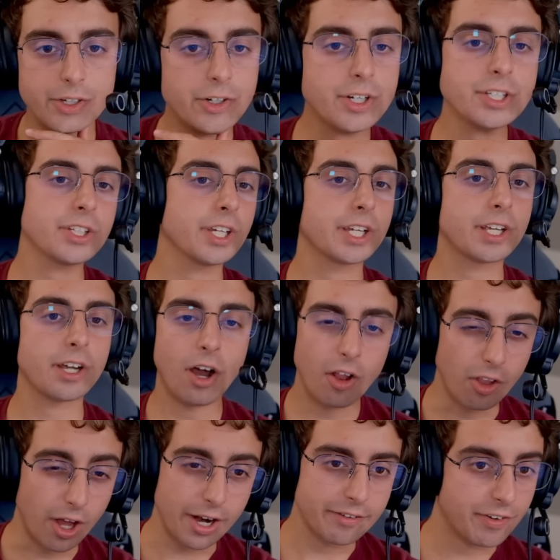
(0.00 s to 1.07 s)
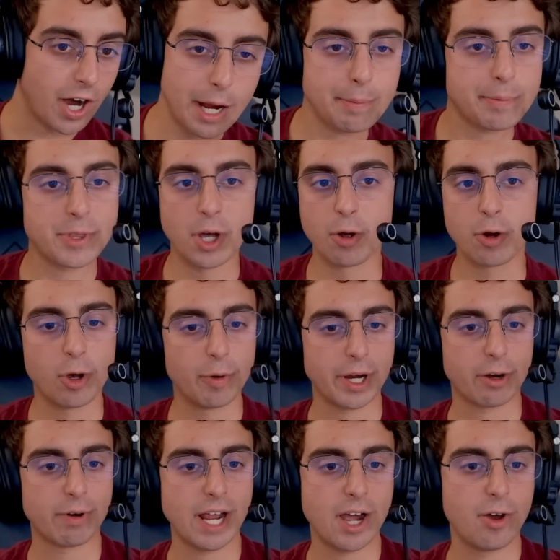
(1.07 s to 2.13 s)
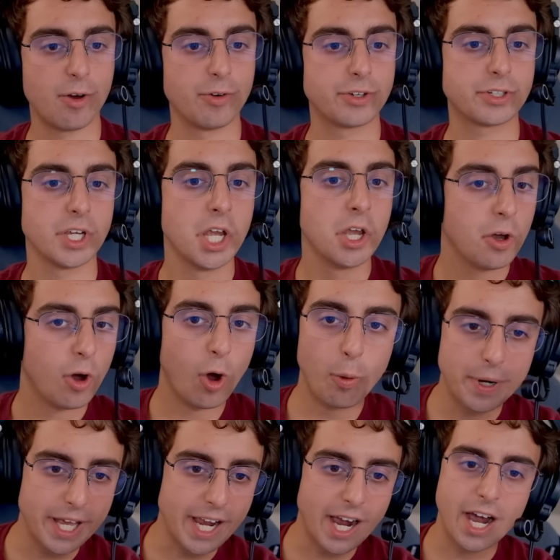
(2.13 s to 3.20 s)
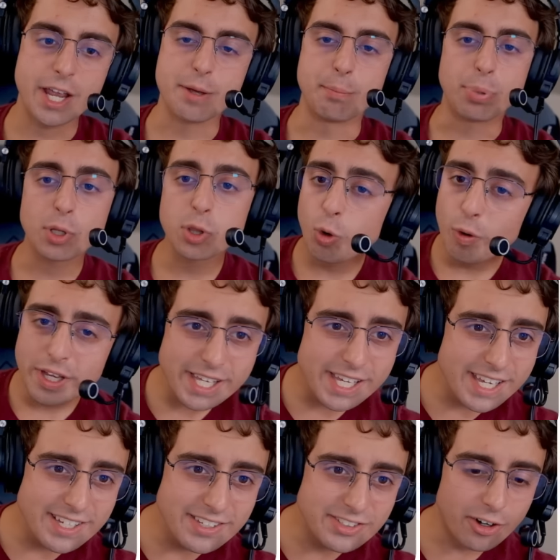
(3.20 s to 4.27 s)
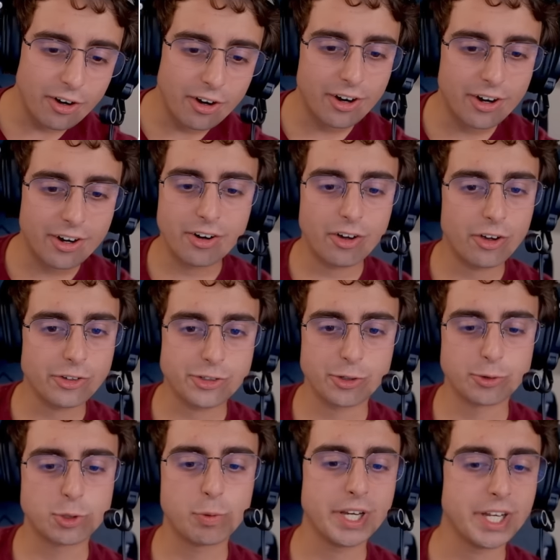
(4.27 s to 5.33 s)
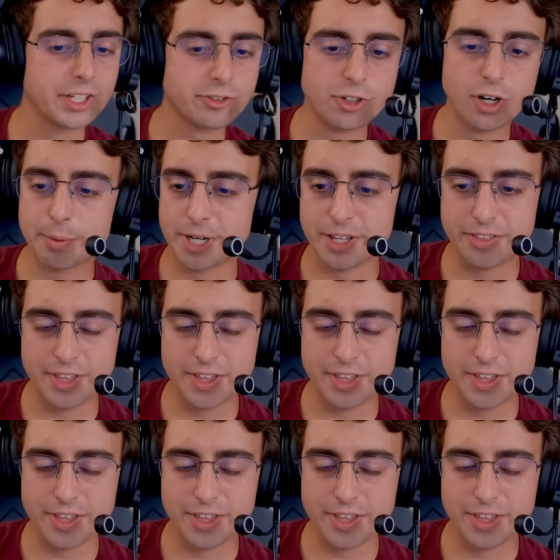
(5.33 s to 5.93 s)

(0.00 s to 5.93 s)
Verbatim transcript: There is, like, a lot of hype, though, going around. OpenAI employees are also tweeting Strawberry